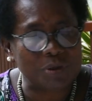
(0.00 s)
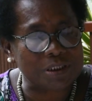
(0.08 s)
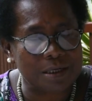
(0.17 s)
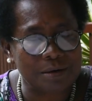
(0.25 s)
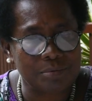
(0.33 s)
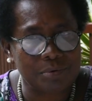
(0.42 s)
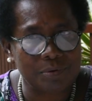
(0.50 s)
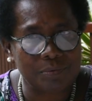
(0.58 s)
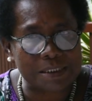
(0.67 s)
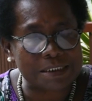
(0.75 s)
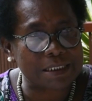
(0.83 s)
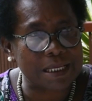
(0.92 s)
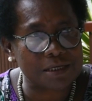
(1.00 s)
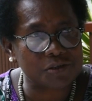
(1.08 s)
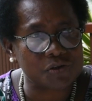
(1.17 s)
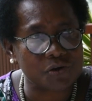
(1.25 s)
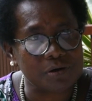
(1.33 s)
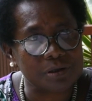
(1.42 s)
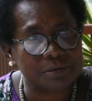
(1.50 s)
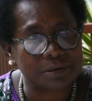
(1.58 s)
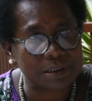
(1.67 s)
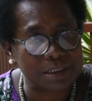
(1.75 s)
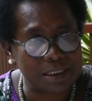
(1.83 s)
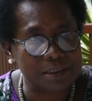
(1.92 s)
travel was canceled,
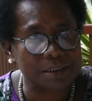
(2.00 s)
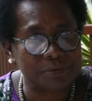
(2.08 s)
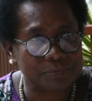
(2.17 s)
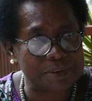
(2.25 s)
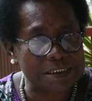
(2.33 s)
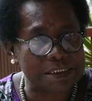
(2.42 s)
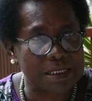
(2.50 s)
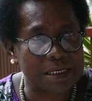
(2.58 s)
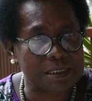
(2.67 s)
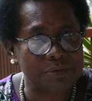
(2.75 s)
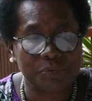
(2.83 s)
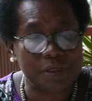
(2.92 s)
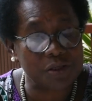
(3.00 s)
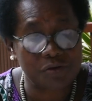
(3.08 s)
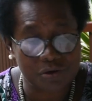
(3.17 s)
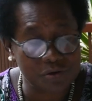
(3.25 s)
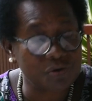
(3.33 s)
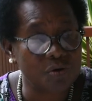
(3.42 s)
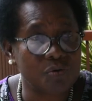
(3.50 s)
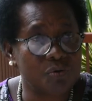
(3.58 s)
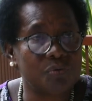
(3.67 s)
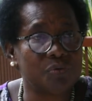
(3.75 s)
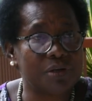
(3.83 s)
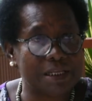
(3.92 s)
and it was done. We don't know
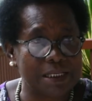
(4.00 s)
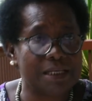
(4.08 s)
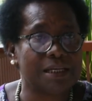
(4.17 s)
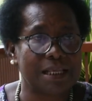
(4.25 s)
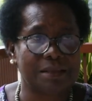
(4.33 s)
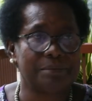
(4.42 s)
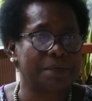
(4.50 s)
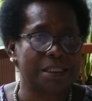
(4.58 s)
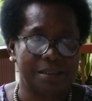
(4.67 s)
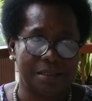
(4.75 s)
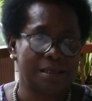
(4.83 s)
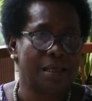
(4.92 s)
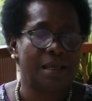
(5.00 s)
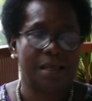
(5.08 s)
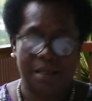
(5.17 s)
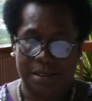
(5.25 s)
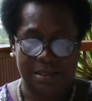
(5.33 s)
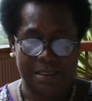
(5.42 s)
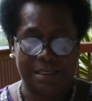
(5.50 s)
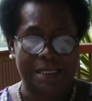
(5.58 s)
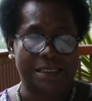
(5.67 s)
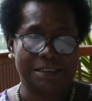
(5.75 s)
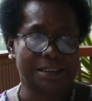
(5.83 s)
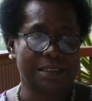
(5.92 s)
who did that, but
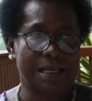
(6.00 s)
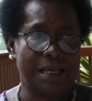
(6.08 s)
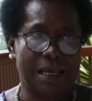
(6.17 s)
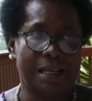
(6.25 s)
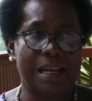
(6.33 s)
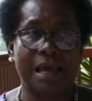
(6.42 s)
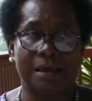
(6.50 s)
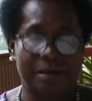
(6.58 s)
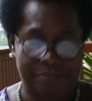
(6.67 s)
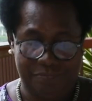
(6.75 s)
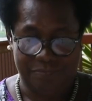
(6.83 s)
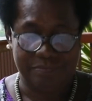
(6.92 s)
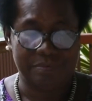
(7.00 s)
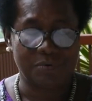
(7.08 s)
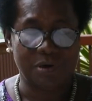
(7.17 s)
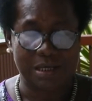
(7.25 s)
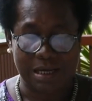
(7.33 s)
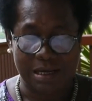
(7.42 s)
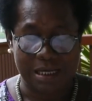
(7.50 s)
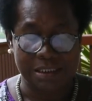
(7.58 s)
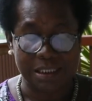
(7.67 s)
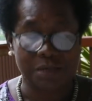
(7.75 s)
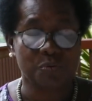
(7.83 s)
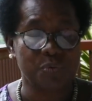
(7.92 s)
yes. And I
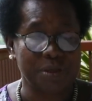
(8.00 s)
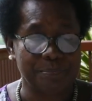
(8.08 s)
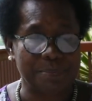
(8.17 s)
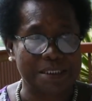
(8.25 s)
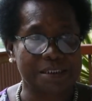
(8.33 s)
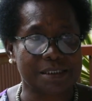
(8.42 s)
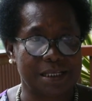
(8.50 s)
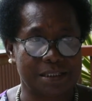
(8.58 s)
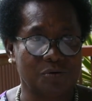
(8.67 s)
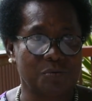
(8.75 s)
think we missed that